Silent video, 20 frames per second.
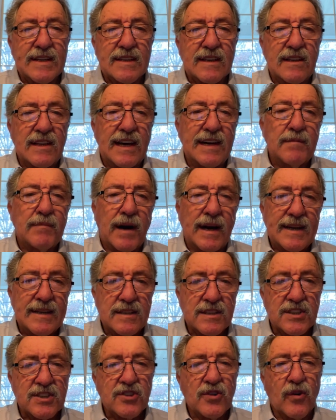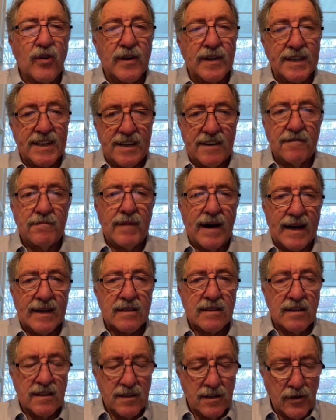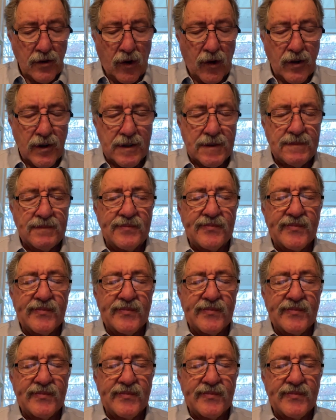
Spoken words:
to lay by in store and give back to the Lord.